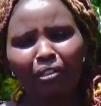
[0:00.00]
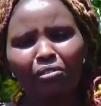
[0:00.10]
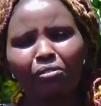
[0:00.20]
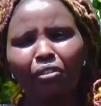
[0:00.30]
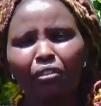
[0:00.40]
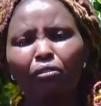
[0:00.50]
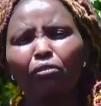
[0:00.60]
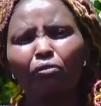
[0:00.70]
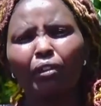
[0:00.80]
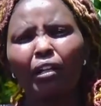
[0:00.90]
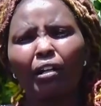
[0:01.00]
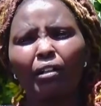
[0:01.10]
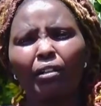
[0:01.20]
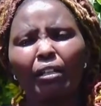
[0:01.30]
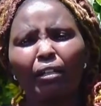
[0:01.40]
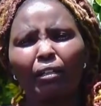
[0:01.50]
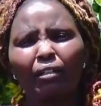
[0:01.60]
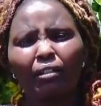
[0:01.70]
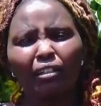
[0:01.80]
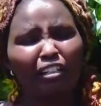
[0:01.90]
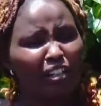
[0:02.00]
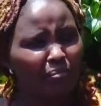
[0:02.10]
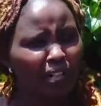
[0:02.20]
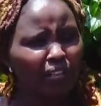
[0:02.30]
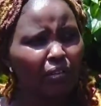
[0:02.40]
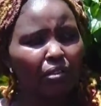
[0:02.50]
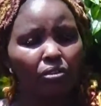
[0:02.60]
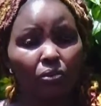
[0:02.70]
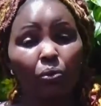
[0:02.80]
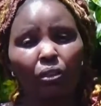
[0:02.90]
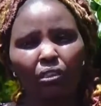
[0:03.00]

We mm are mm-hmm. talking of uh, the the inner man, mm -hmm. the mm-hmm. soul